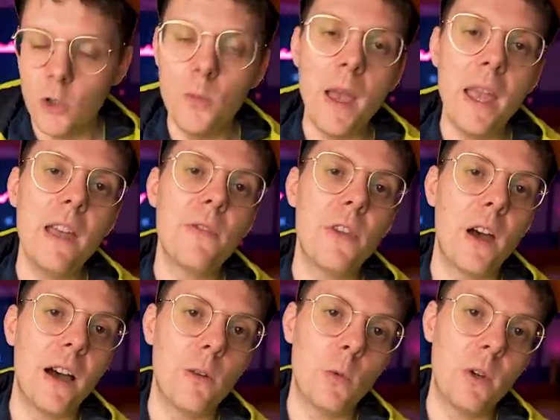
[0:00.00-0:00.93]
You may have
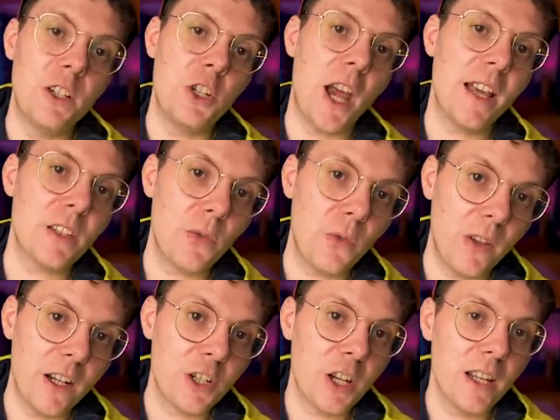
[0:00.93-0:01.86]
thought when Jazza
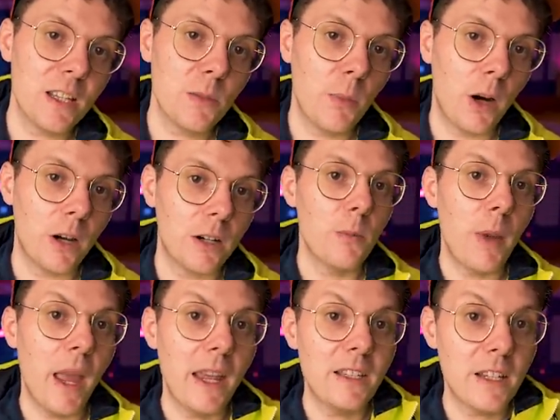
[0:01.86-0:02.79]
finished his part, the
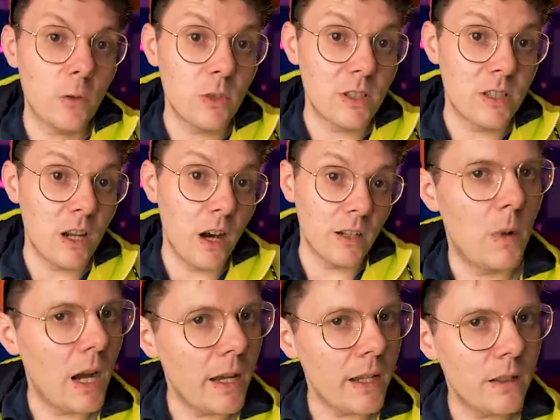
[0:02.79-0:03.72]
painting was done.
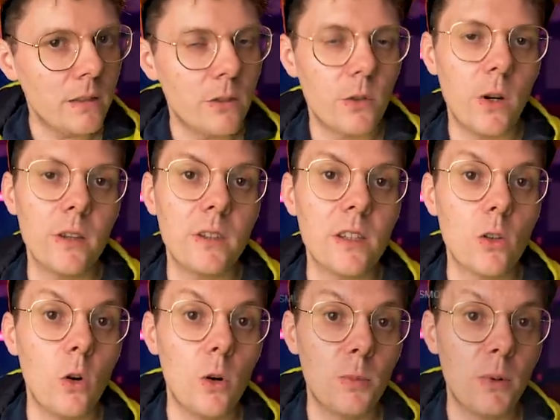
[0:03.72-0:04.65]
But Throughout this whole